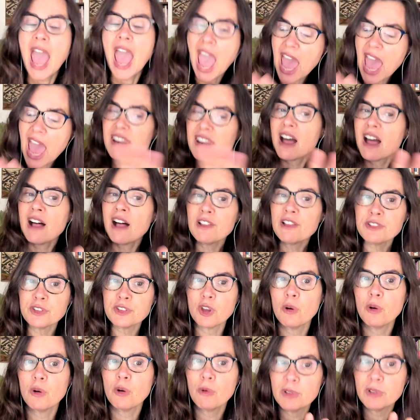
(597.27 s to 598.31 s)
And
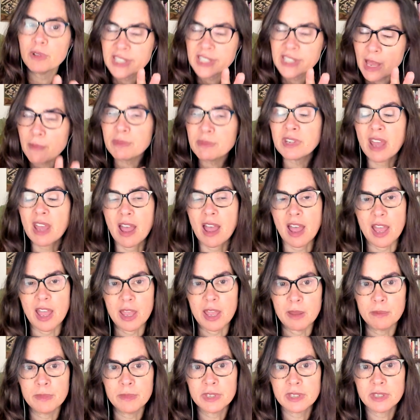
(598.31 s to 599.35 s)
also
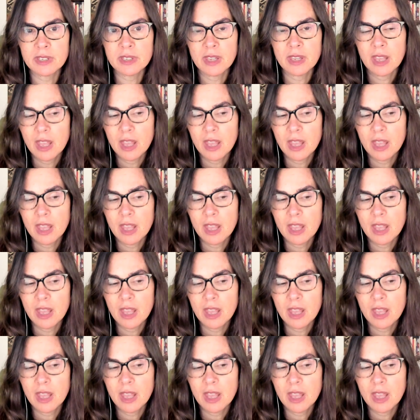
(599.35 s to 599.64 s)
sometimes,